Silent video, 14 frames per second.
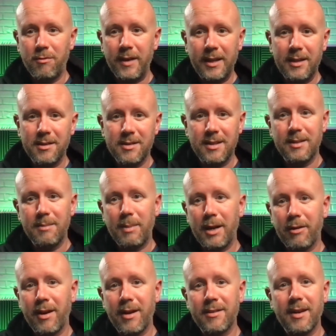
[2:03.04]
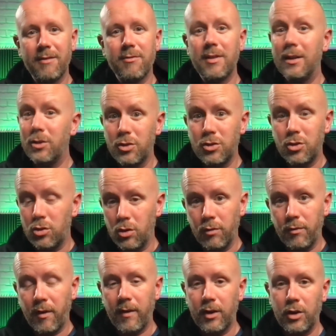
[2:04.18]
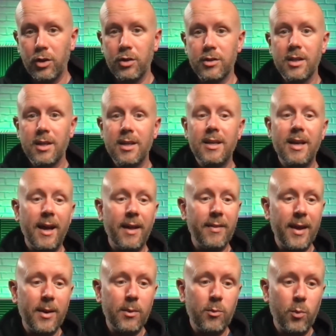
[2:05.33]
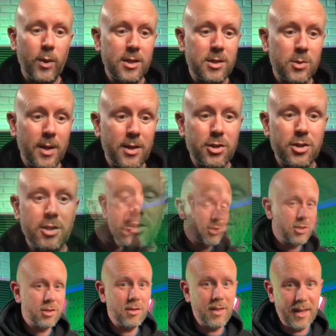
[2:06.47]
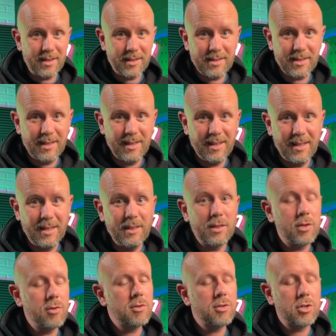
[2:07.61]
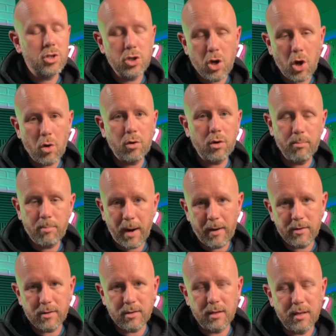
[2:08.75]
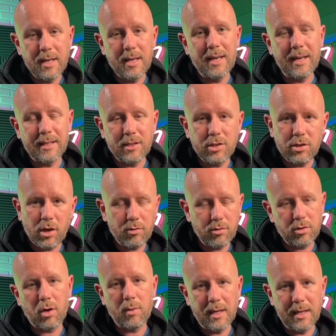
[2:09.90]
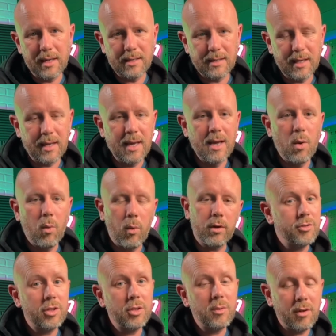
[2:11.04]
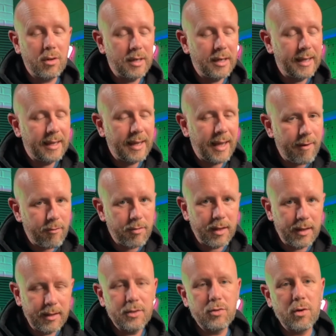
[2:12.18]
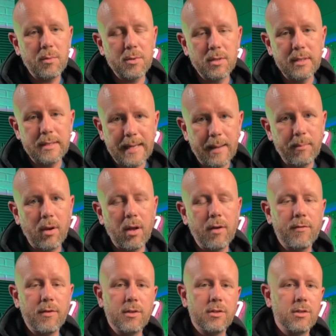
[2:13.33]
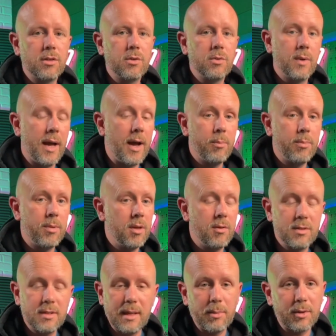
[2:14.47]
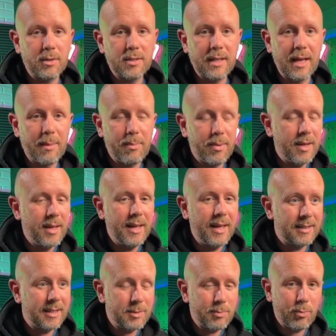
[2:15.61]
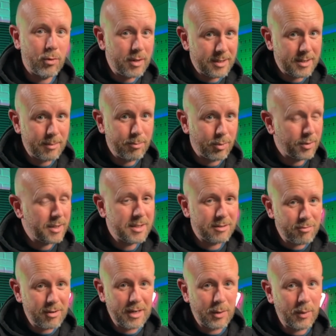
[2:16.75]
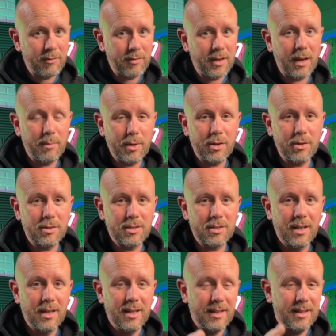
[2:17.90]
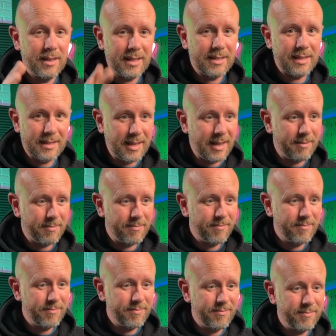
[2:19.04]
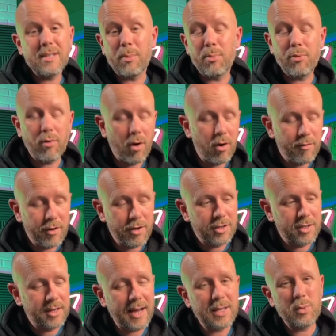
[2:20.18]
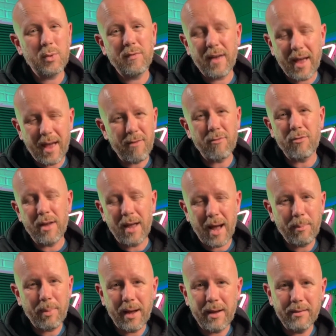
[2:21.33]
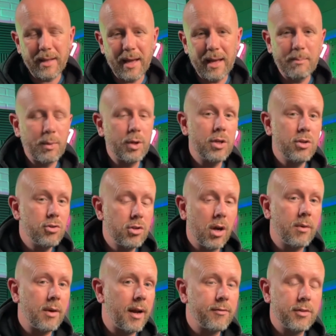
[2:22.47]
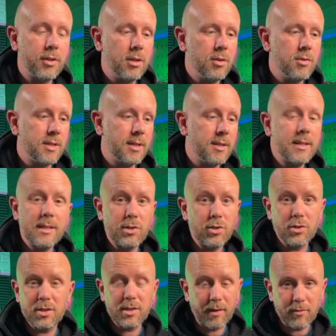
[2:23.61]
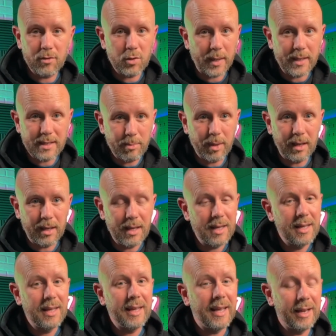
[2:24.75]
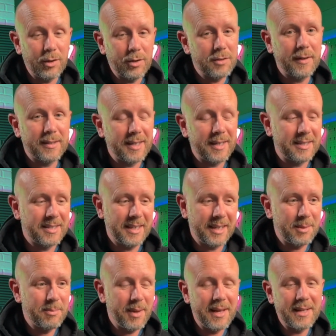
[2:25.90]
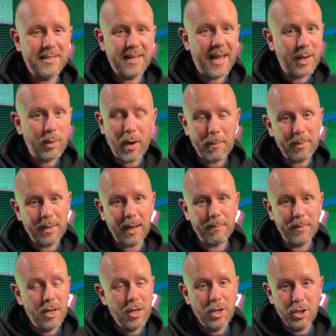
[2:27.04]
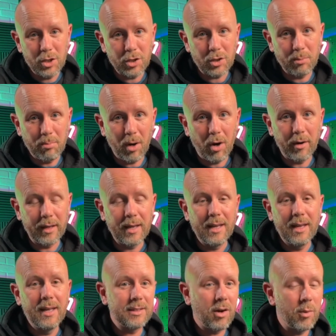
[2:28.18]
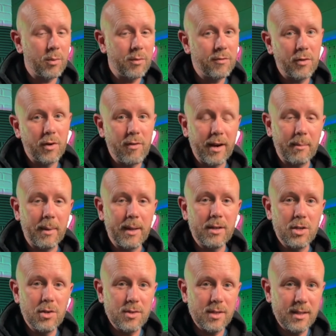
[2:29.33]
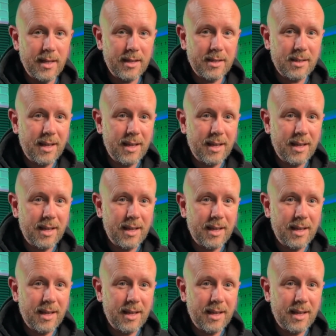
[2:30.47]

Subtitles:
of flickers in the background, and everything just doesn't look very good. And then we switch to this. There is just no comparison. It's so easy. What I'll do, I'll link everything in the description down below for you to help you step by step, and it's pretty simple. This is a really quick video because this is it. There is a pro version, as with every app out there, but you don't have to use it. This is just 720p. It looks fantastic compared to any webcam you can buy, and I would fully recommend using